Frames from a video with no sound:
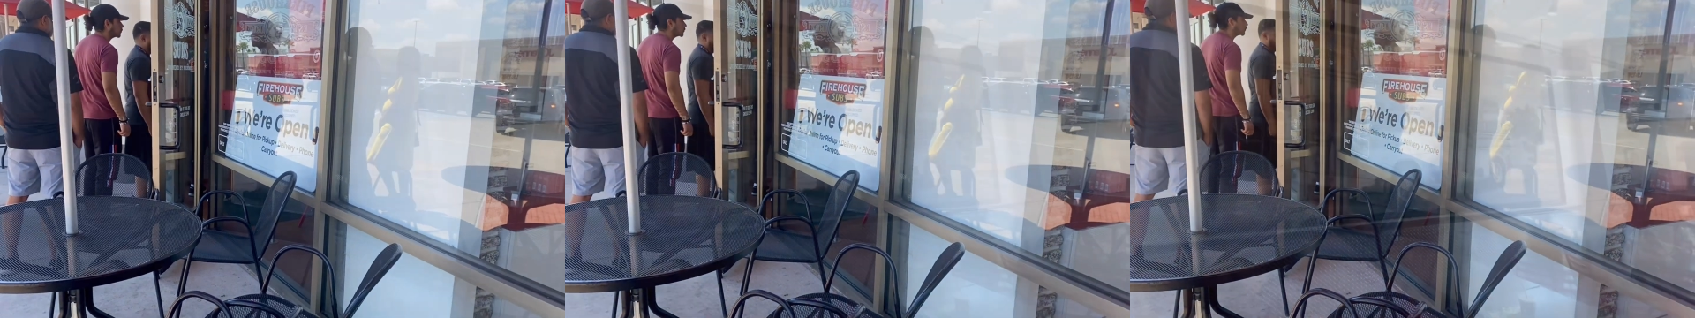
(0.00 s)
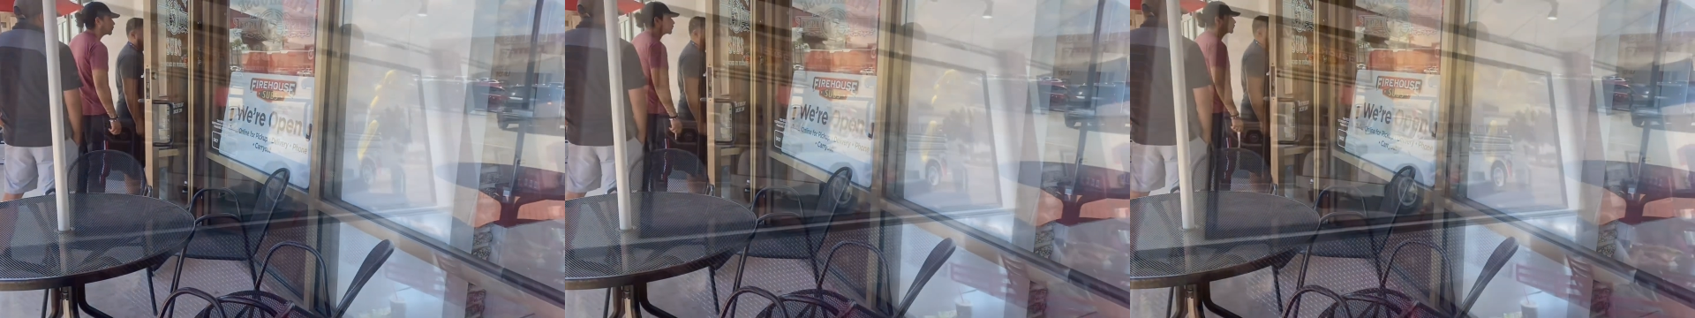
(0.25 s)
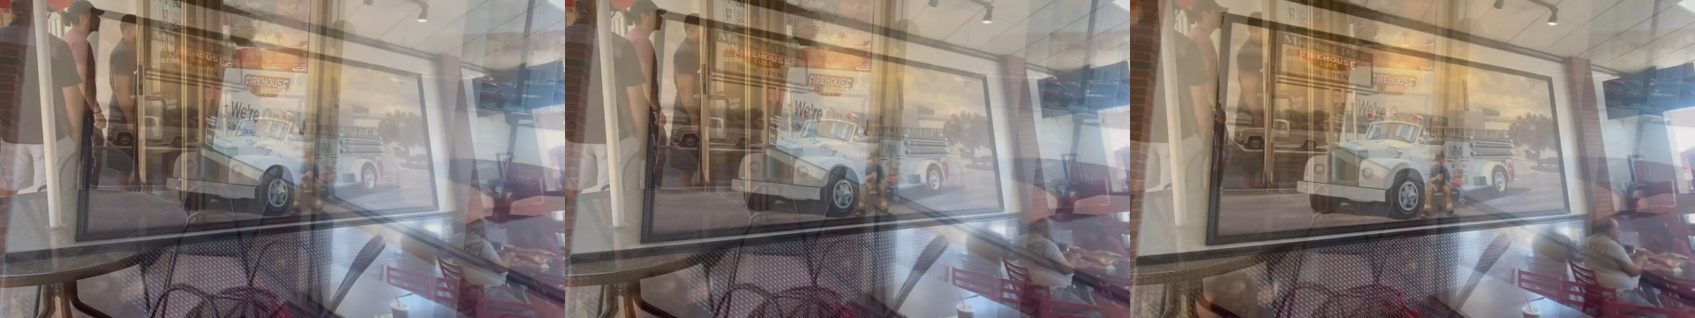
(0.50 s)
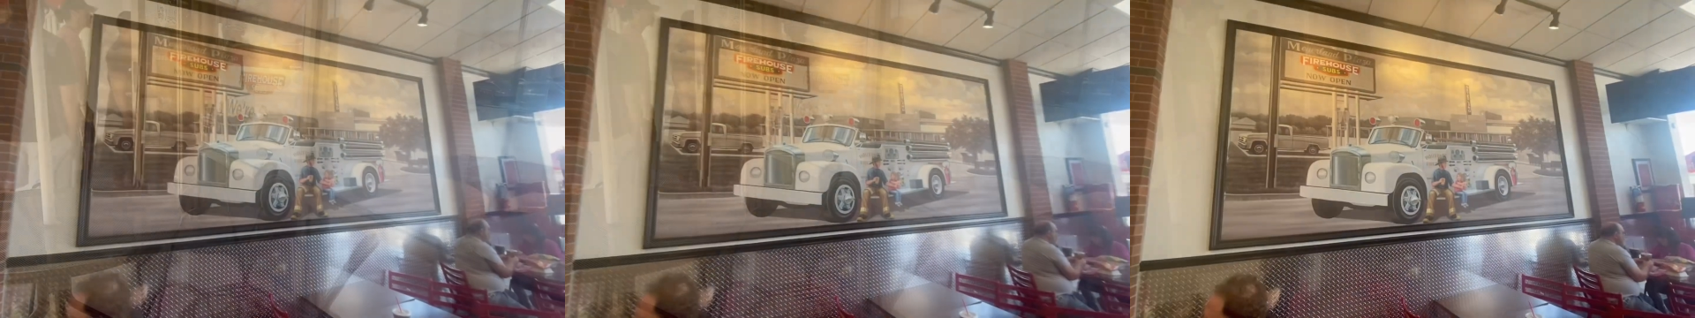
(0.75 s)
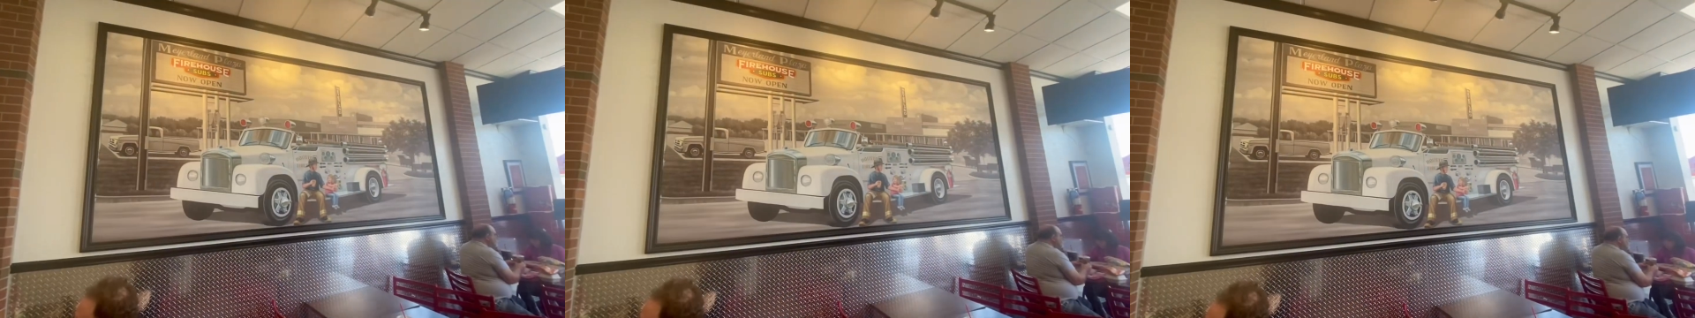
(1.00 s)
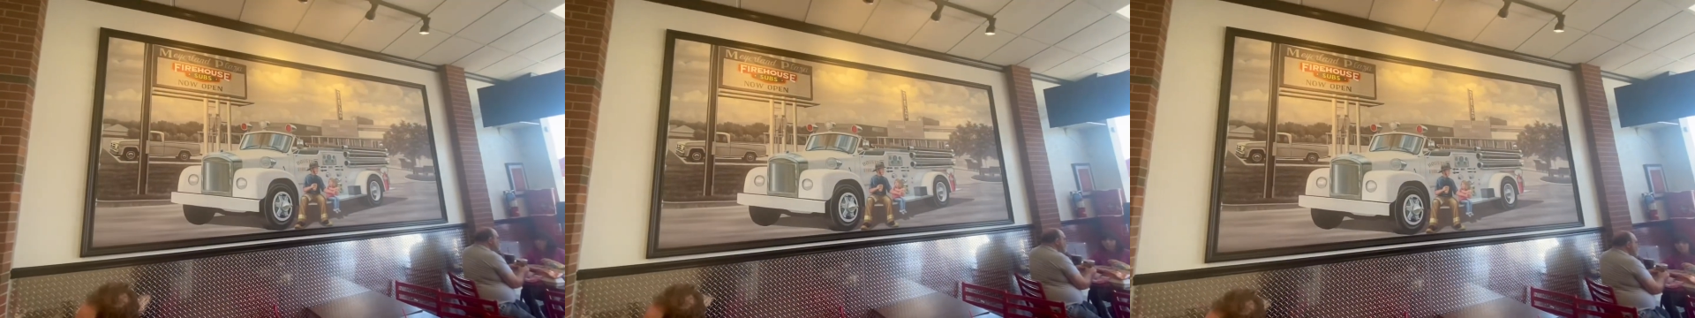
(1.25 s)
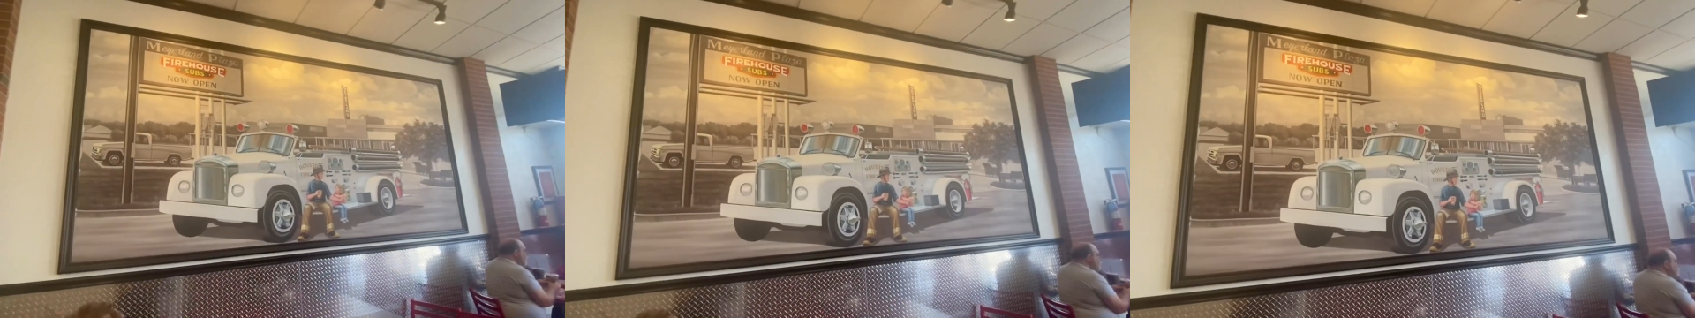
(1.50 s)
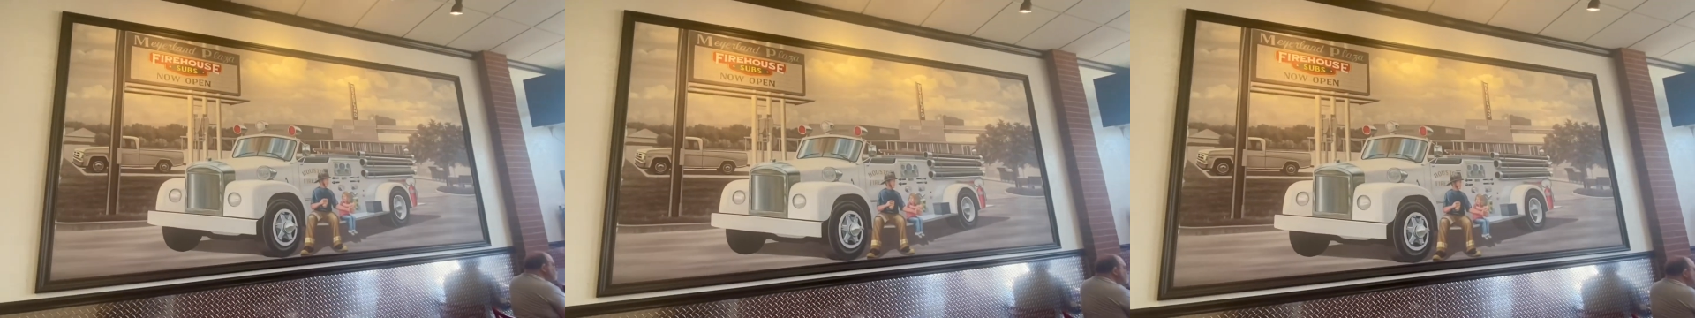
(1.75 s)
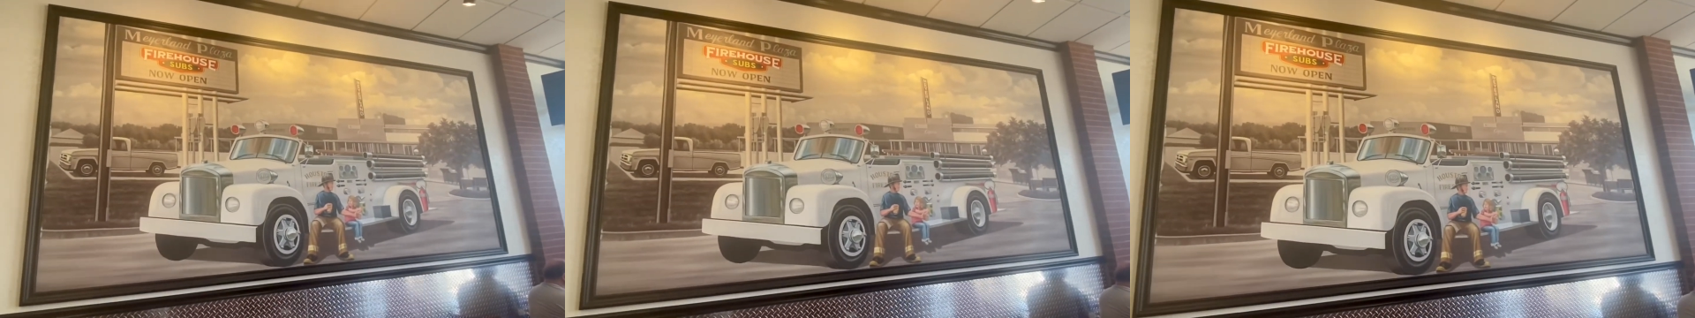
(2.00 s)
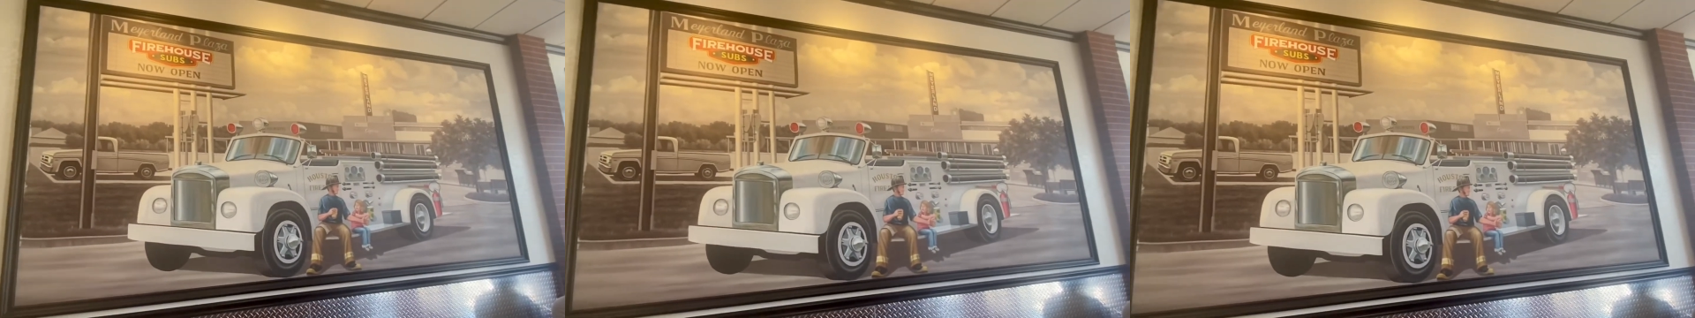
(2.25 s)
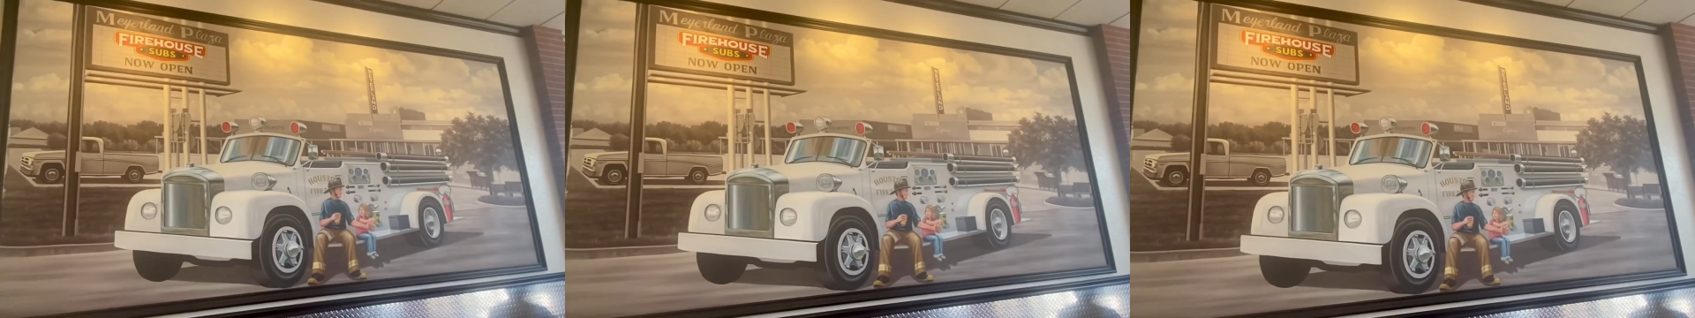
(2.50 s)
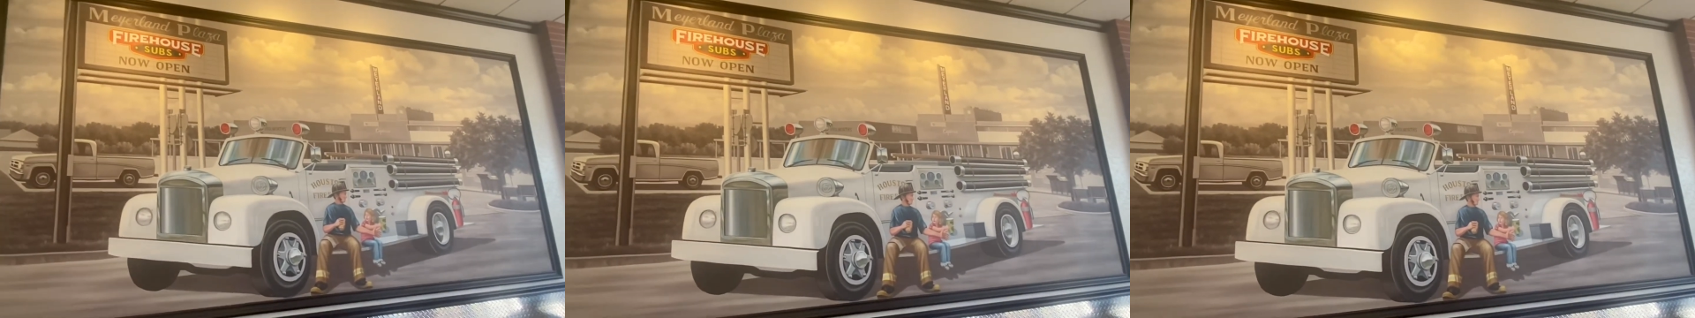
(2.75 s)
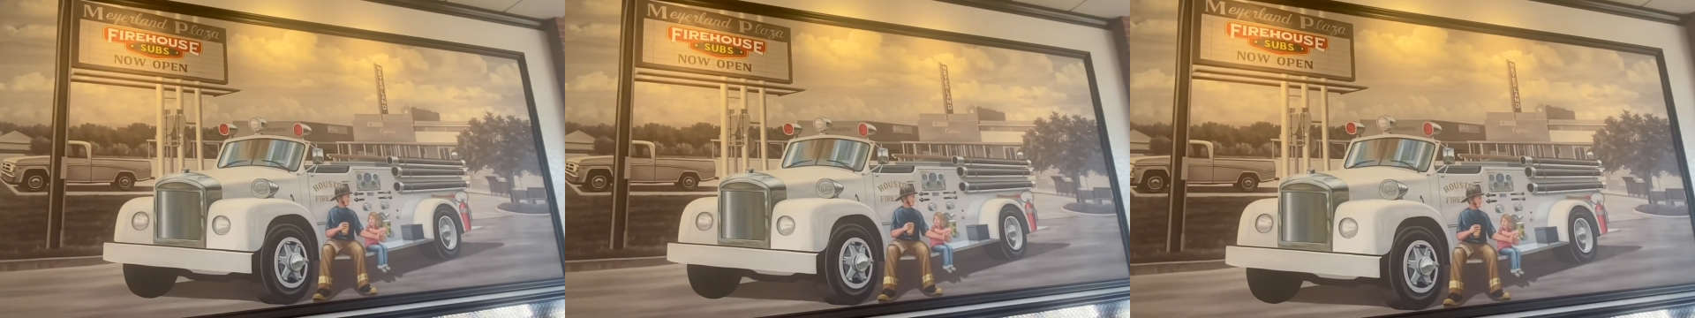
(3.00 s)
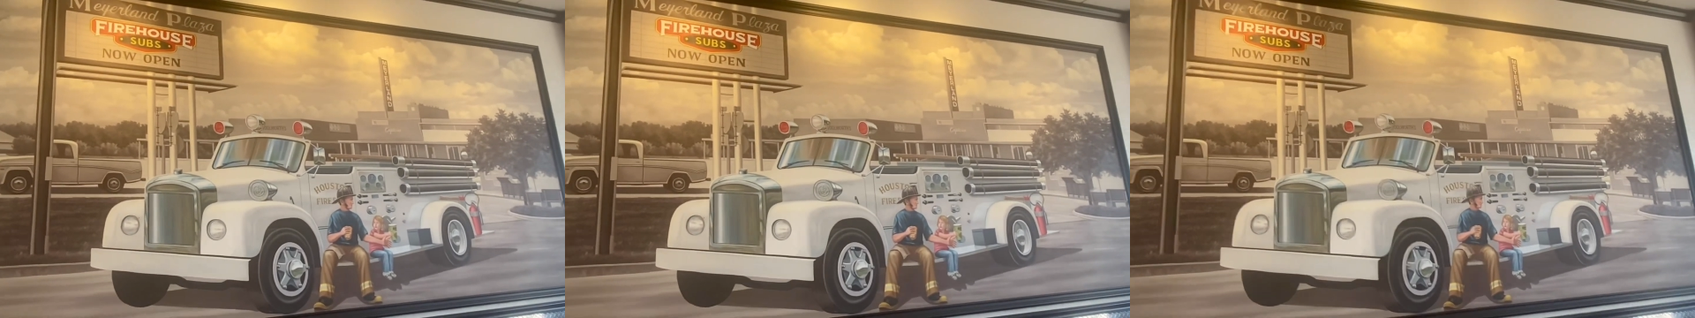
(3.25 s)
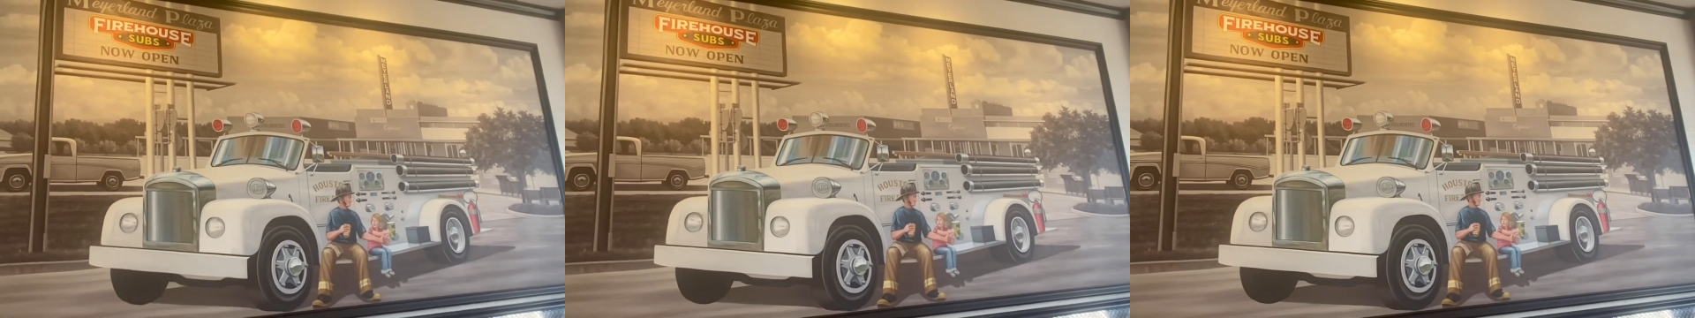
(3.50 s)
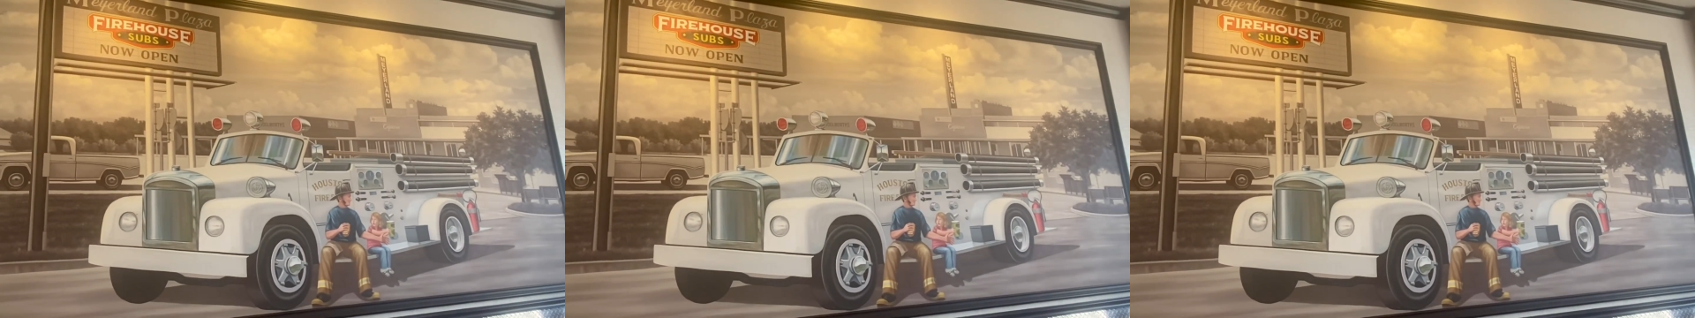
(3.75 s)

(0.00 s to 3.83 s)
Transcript: No face is visible, so there are no lips to read.